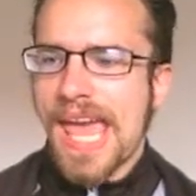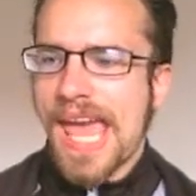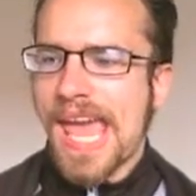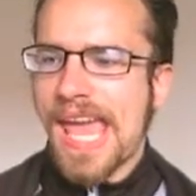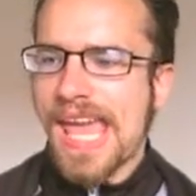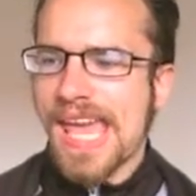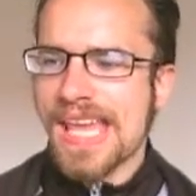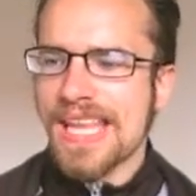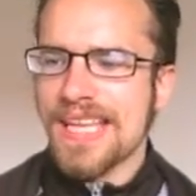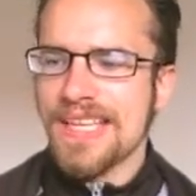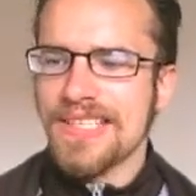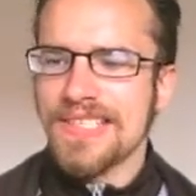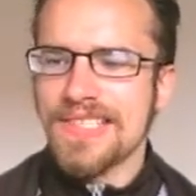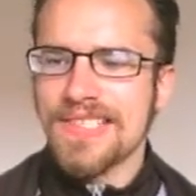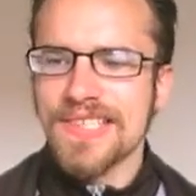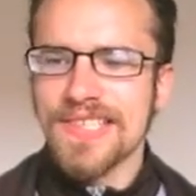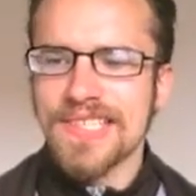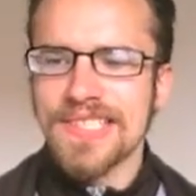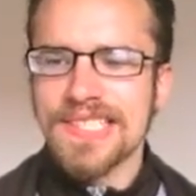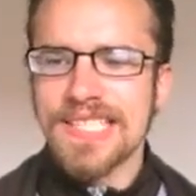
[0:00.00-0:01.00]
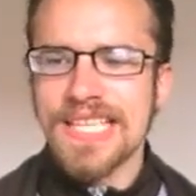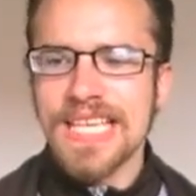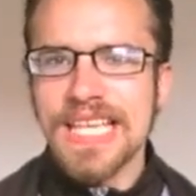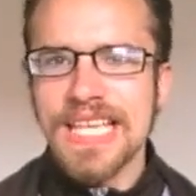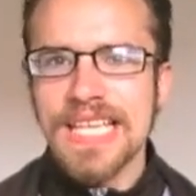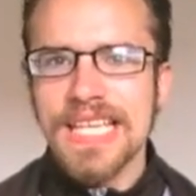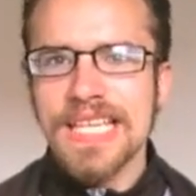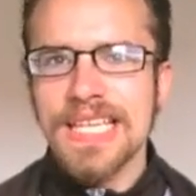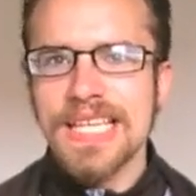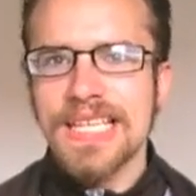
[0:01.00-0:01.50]
And does
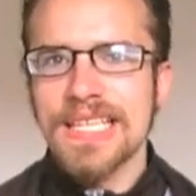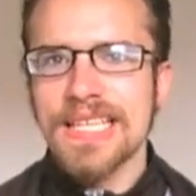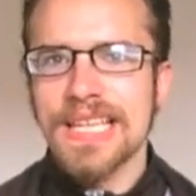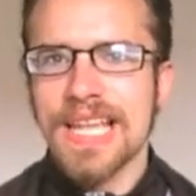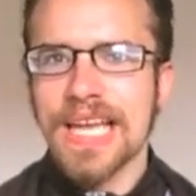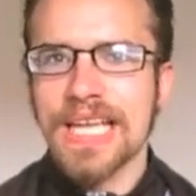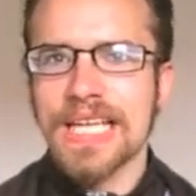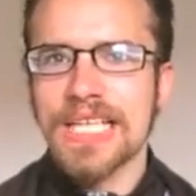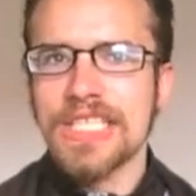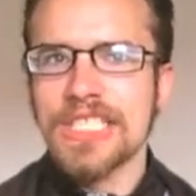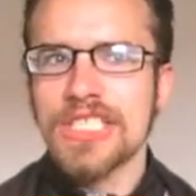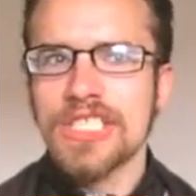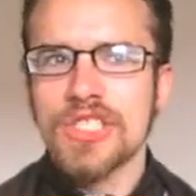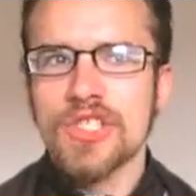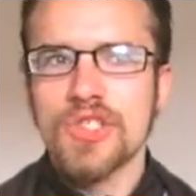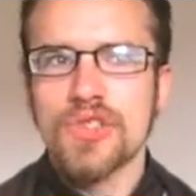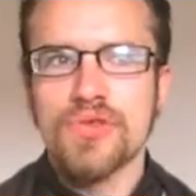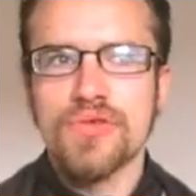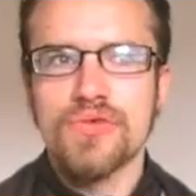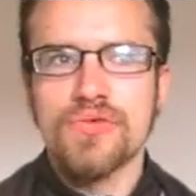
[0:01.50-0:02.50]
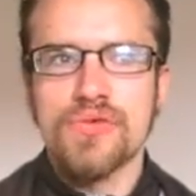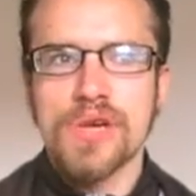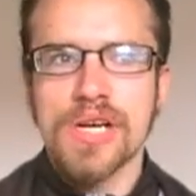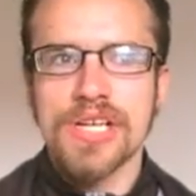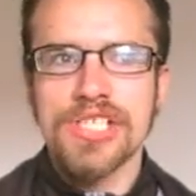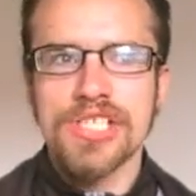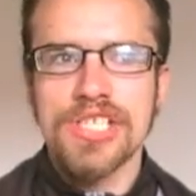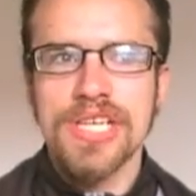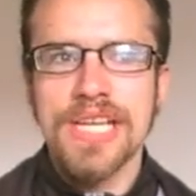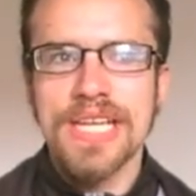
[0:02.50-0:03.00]
he, like,
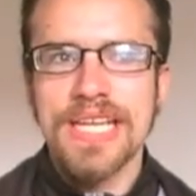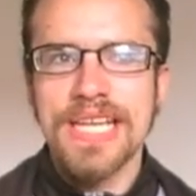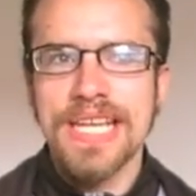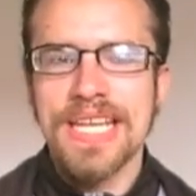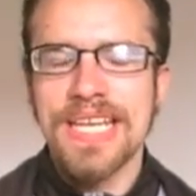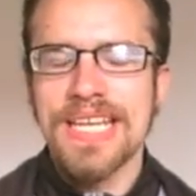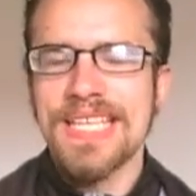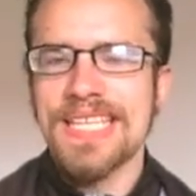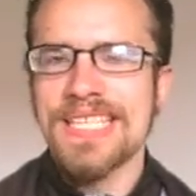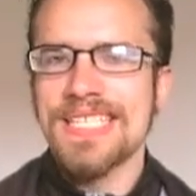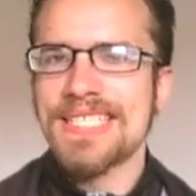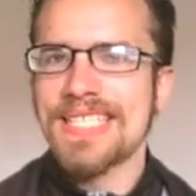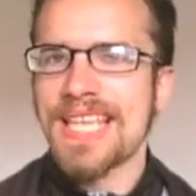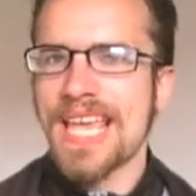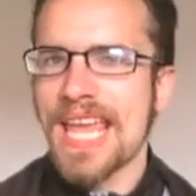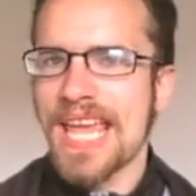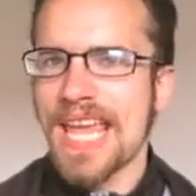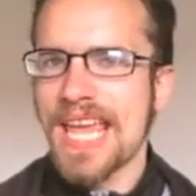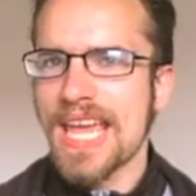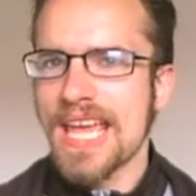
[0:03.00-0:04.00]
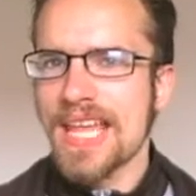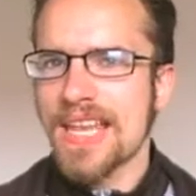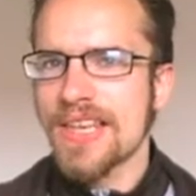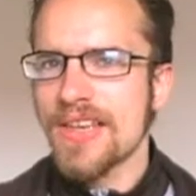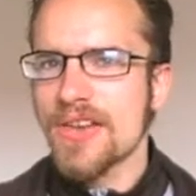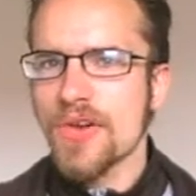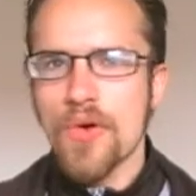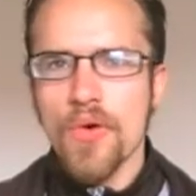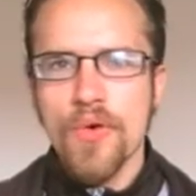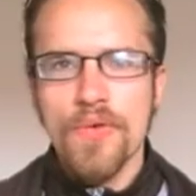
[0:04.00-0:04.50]
crush it in his
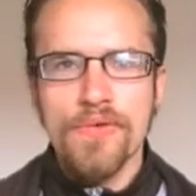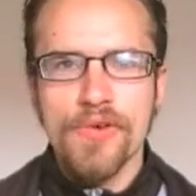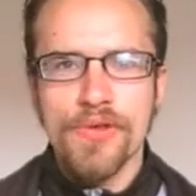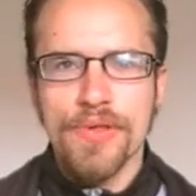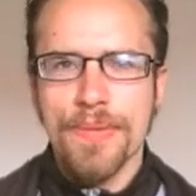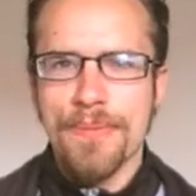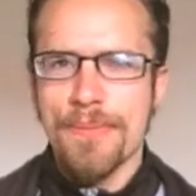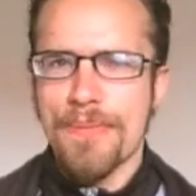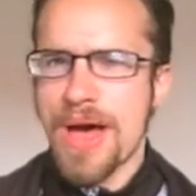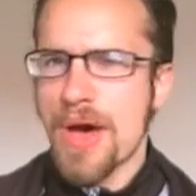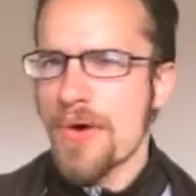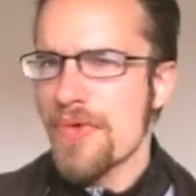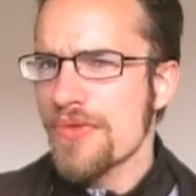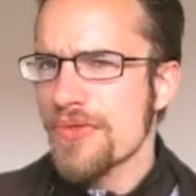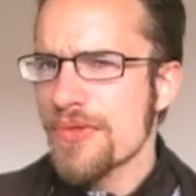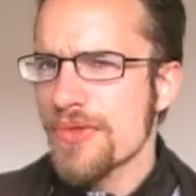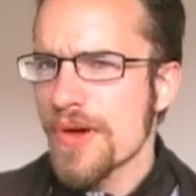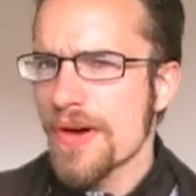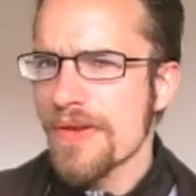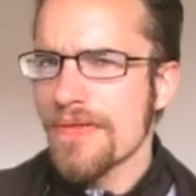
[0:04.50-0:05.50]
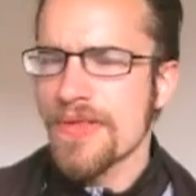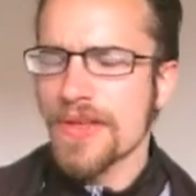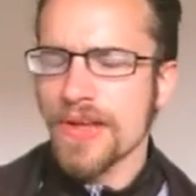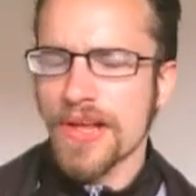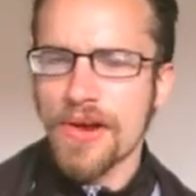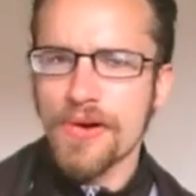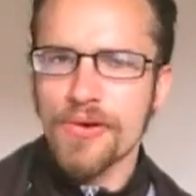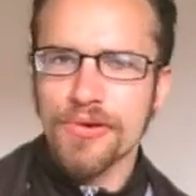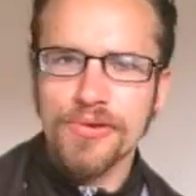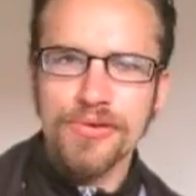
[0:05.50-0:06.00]
hand over the mouth of the
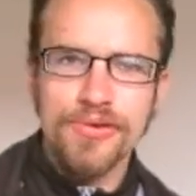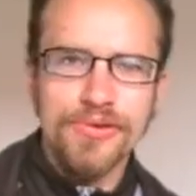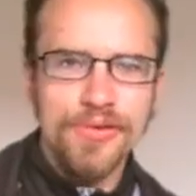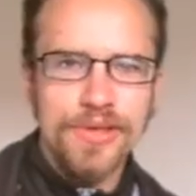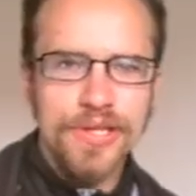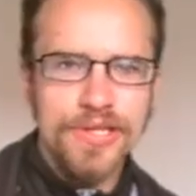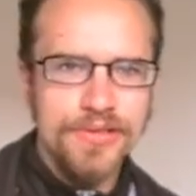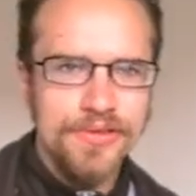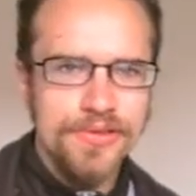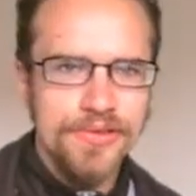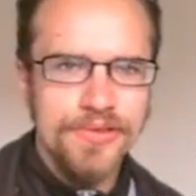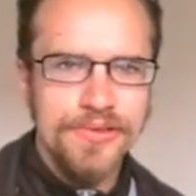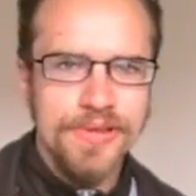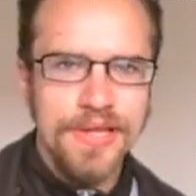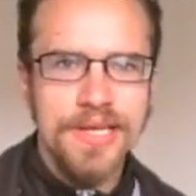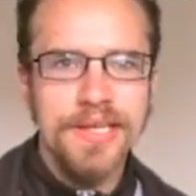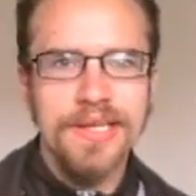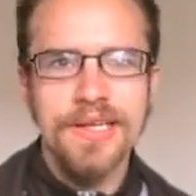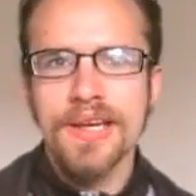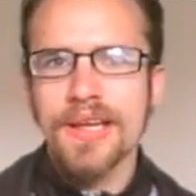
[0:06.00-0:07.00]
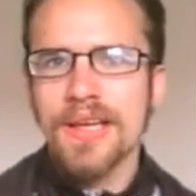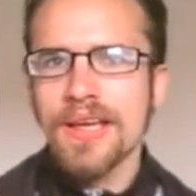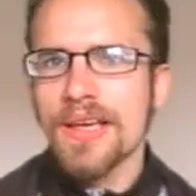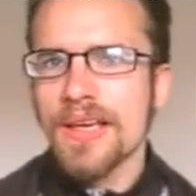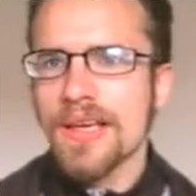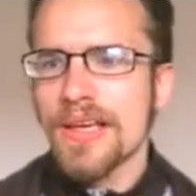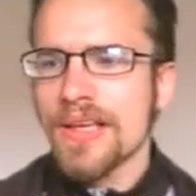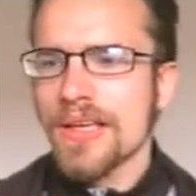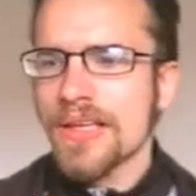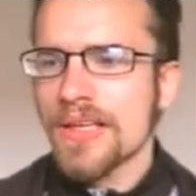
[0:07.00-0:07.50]
character that you're then
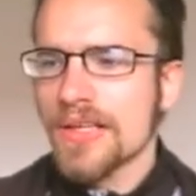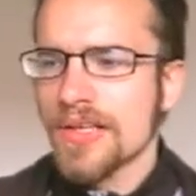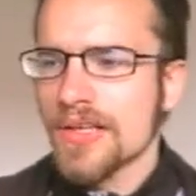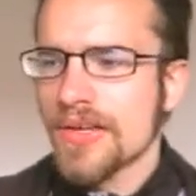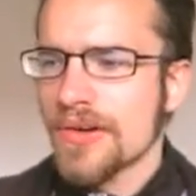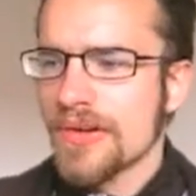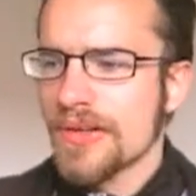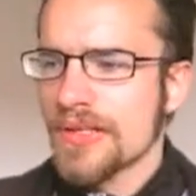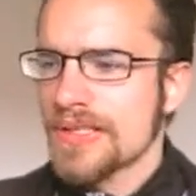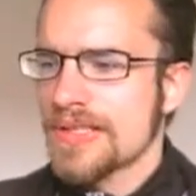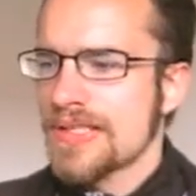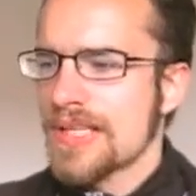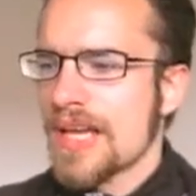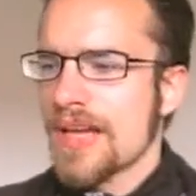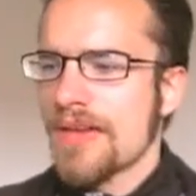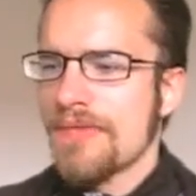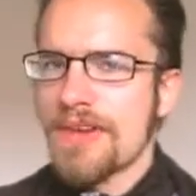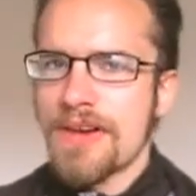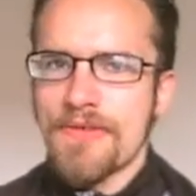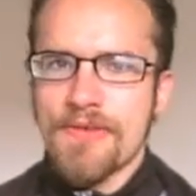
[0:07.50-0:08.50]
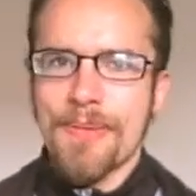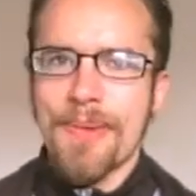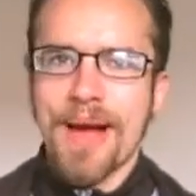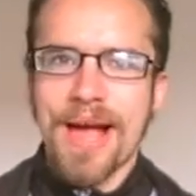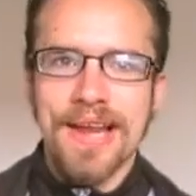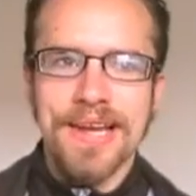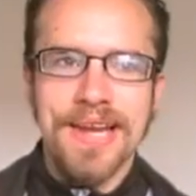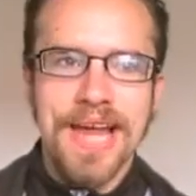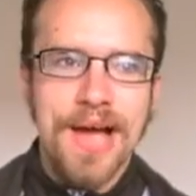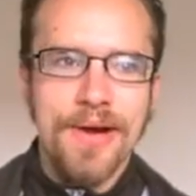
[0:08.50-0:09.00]
going to save? Never
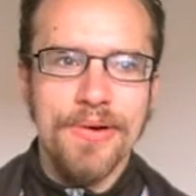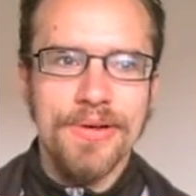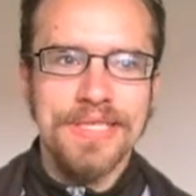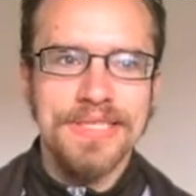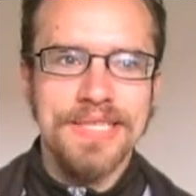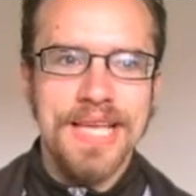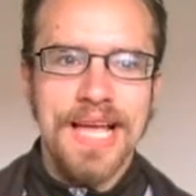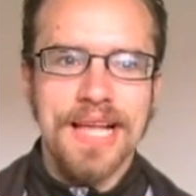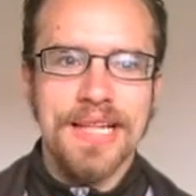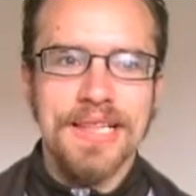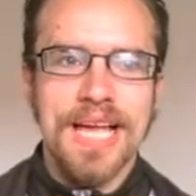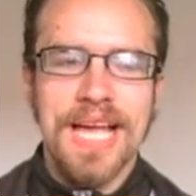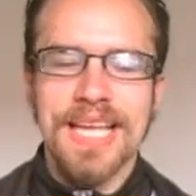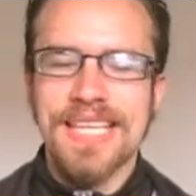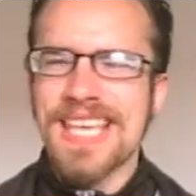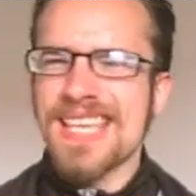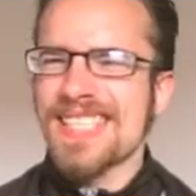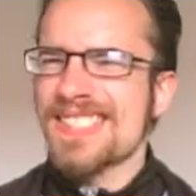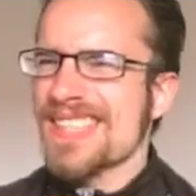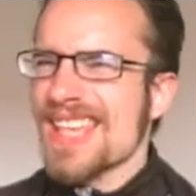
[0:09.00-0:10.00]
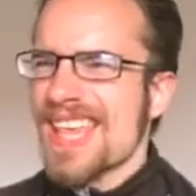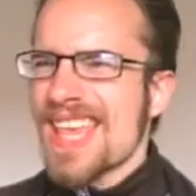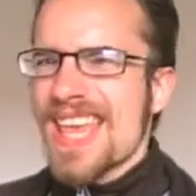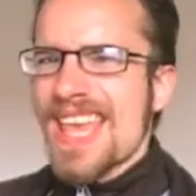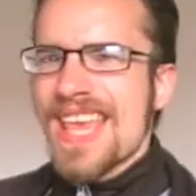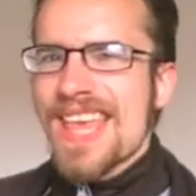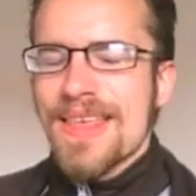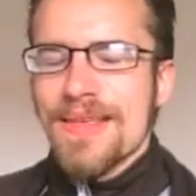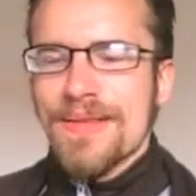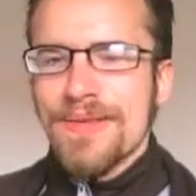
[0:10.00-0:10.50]
mind how exactly. I guess
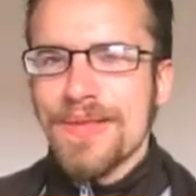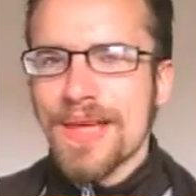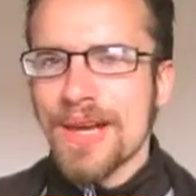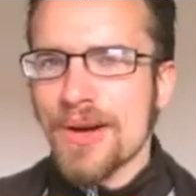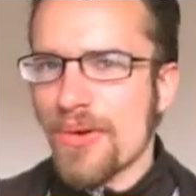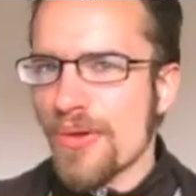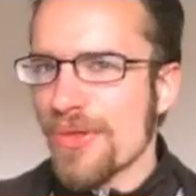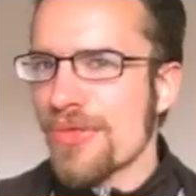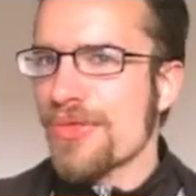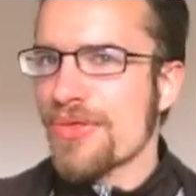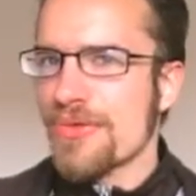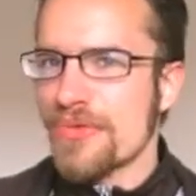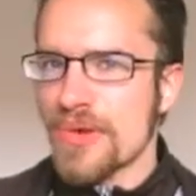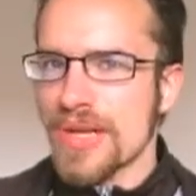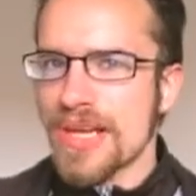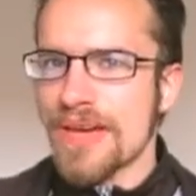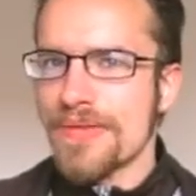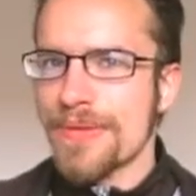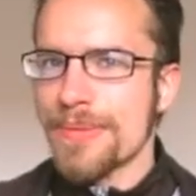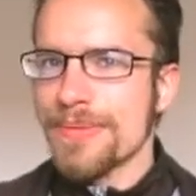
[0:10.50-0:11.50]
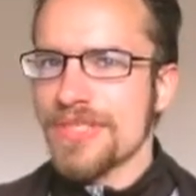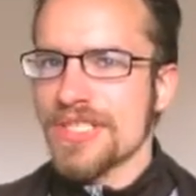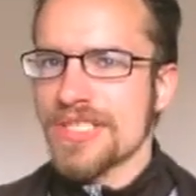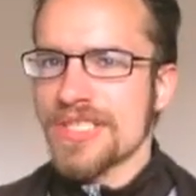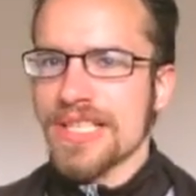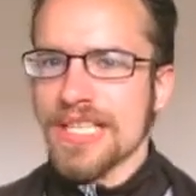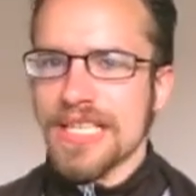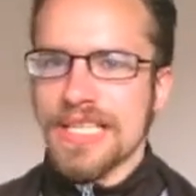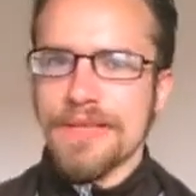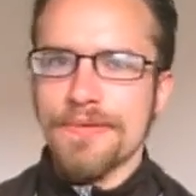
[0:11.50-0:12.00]
then all three of them
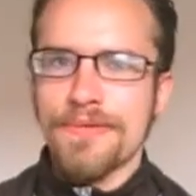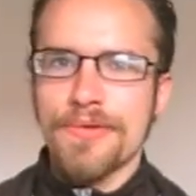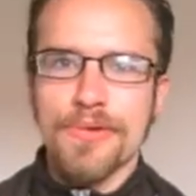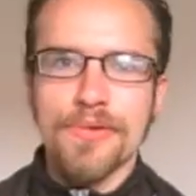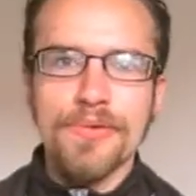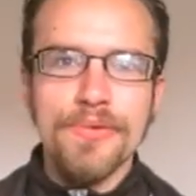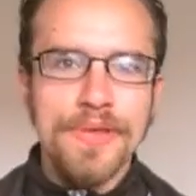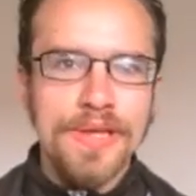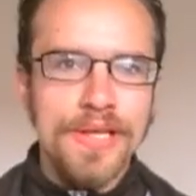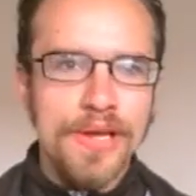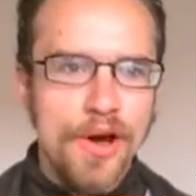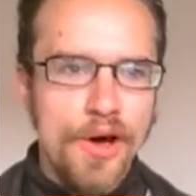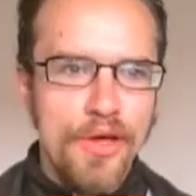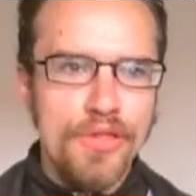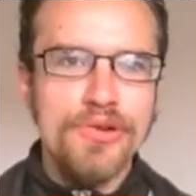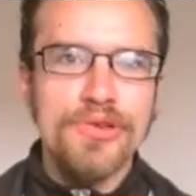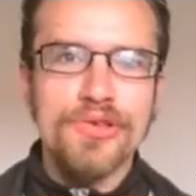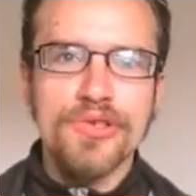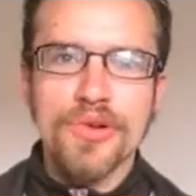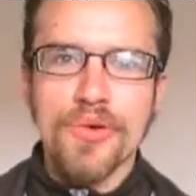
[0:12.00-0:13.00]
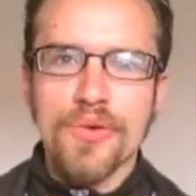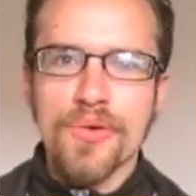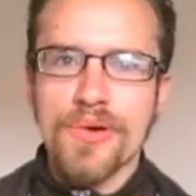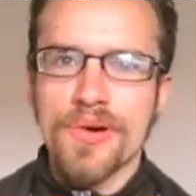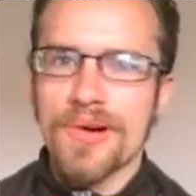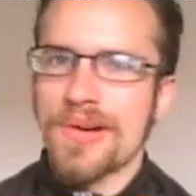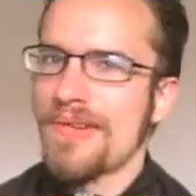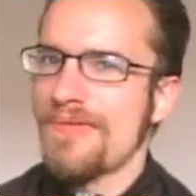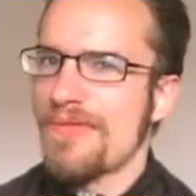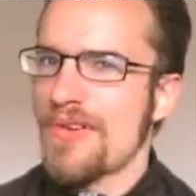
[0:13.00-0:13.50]
just leave through the other door.